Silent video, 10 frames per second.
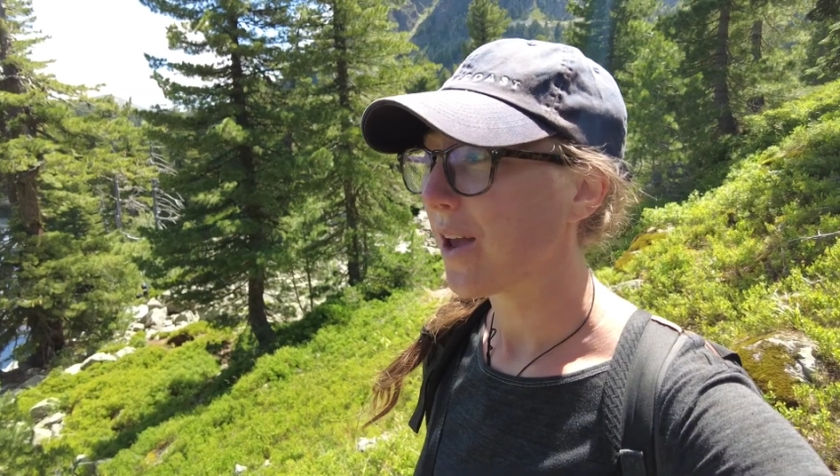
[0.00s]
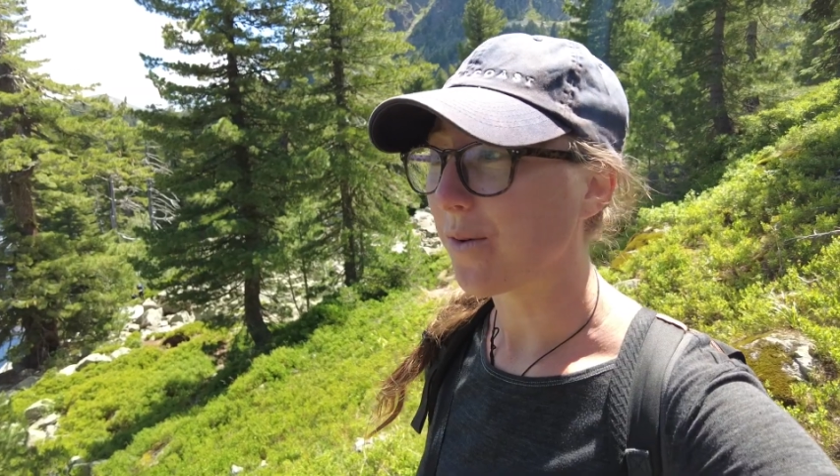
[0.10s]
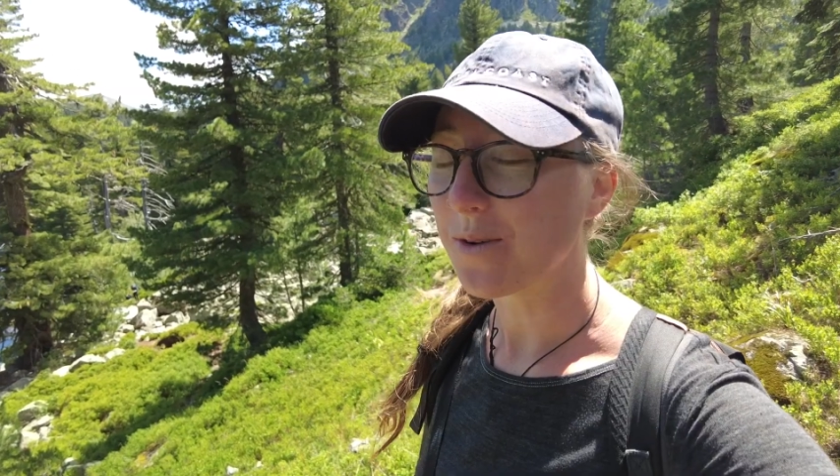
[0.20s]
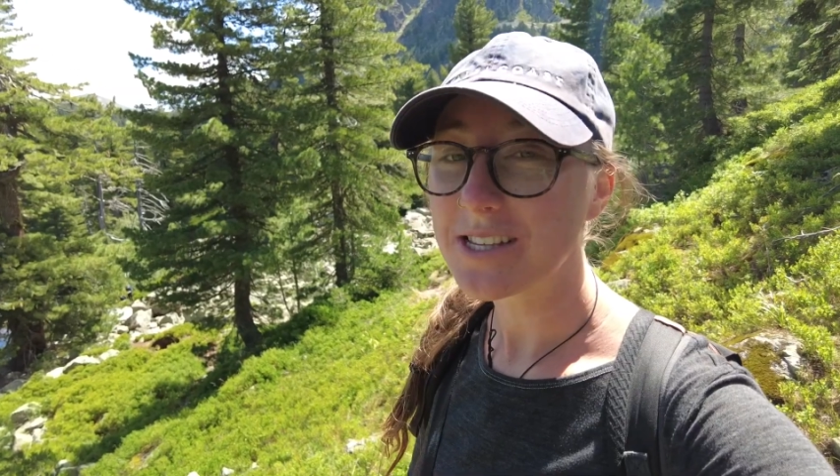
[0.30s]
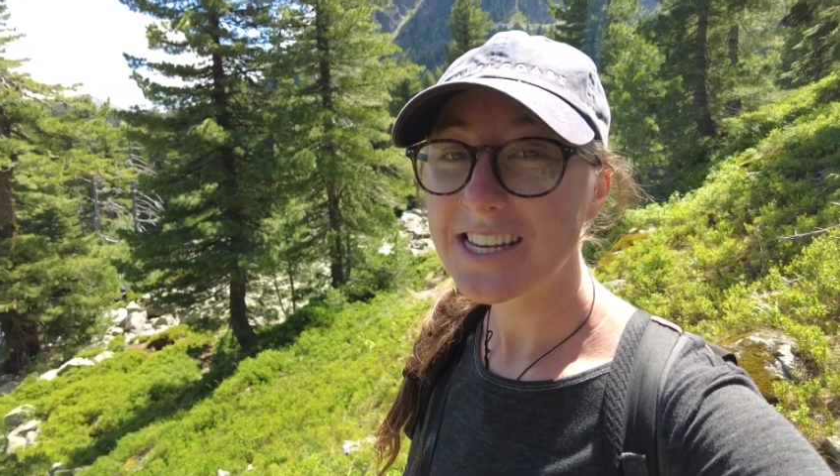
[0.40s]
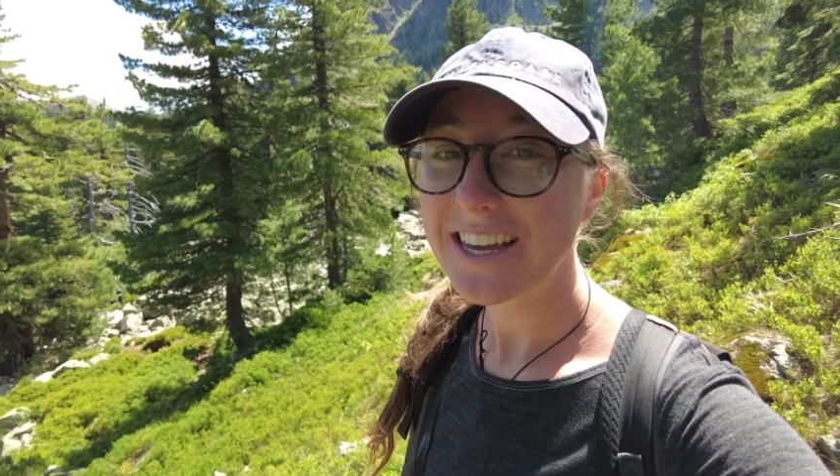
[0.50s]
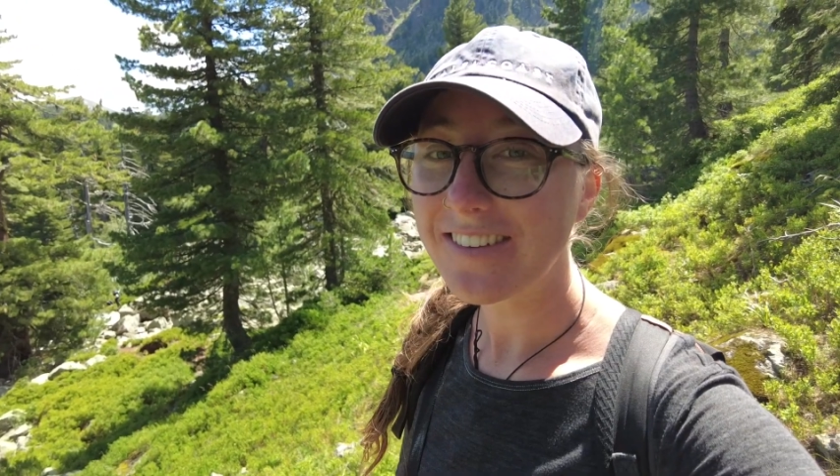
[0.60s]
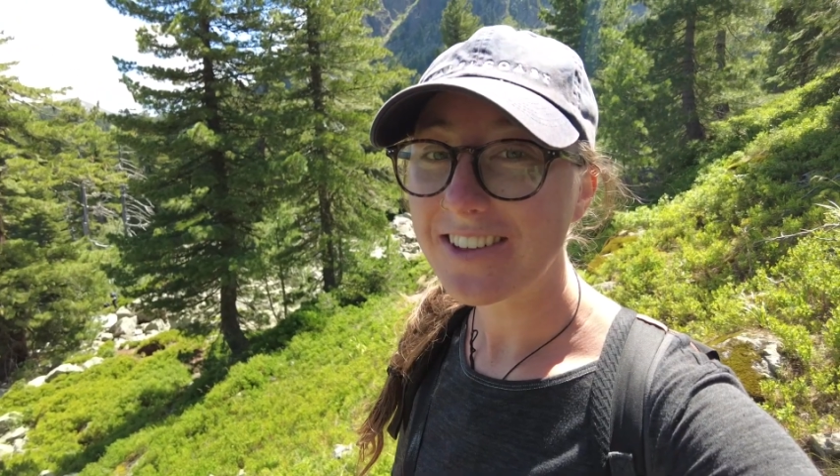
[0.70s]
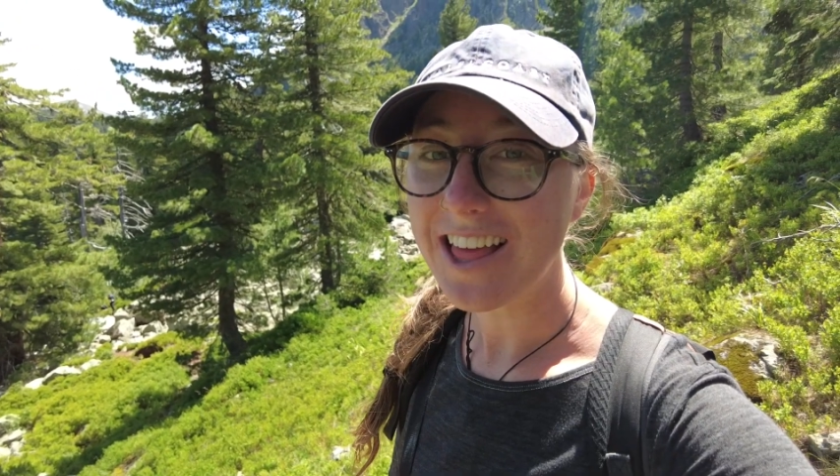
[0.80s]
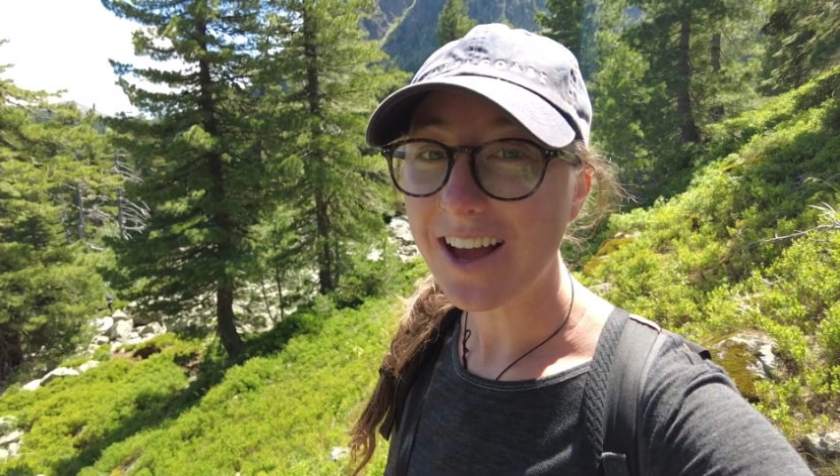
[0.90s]
It wasn't
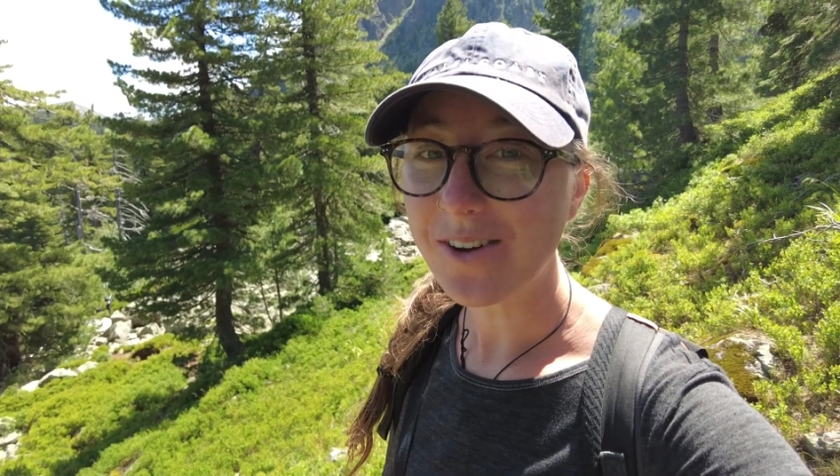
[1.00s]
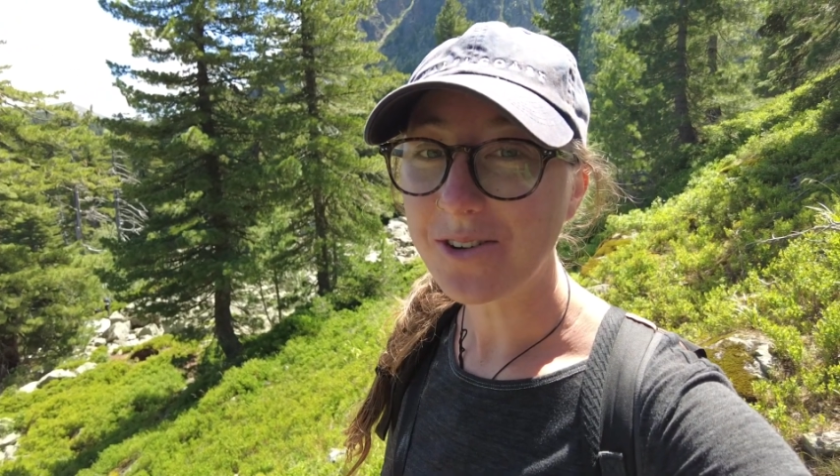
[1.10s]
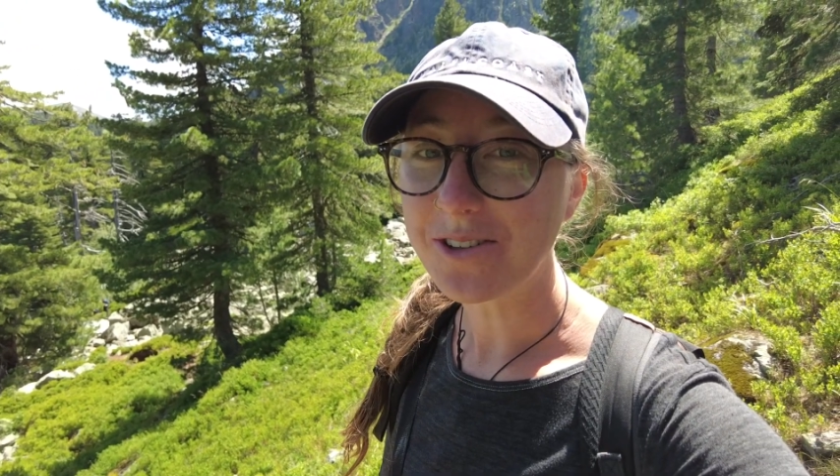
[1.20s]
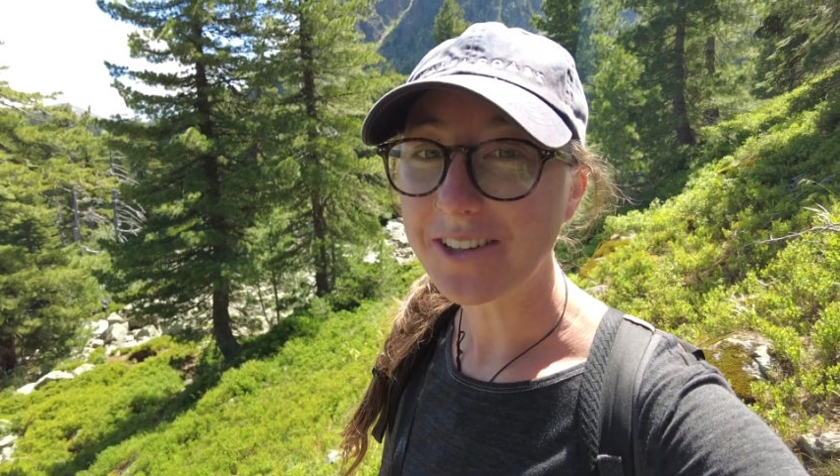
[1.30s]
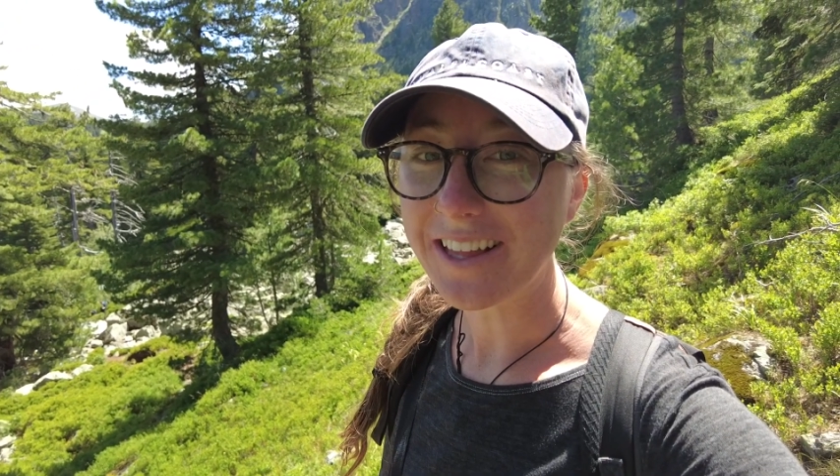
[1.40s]
even that cold.